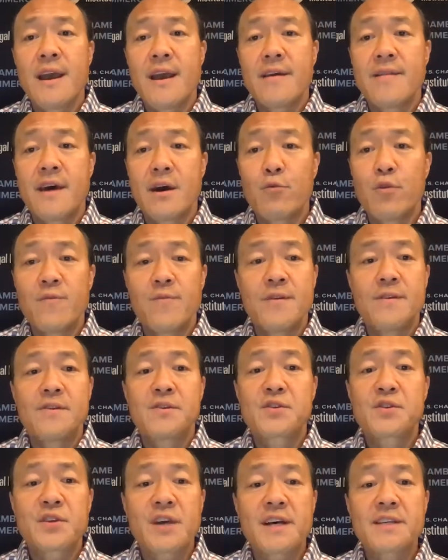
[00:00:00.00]
and that we've been
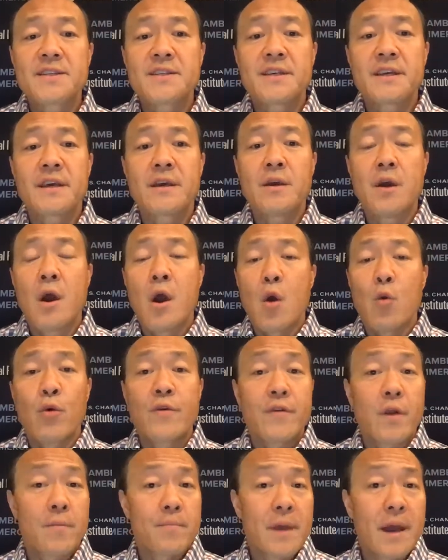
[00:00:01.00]
discussing with
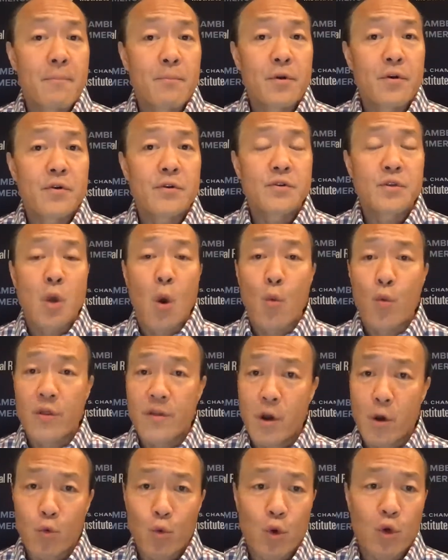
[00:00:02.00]
our members, with
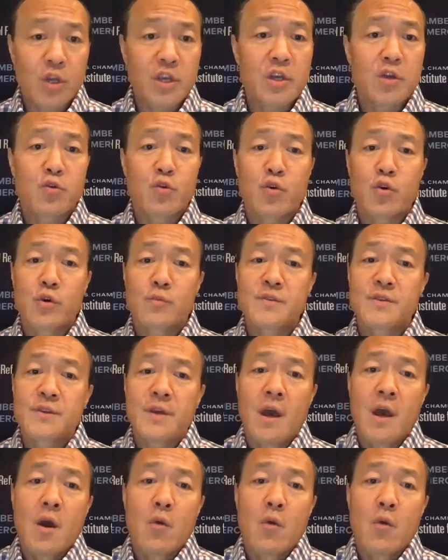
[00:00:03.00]
our working groups,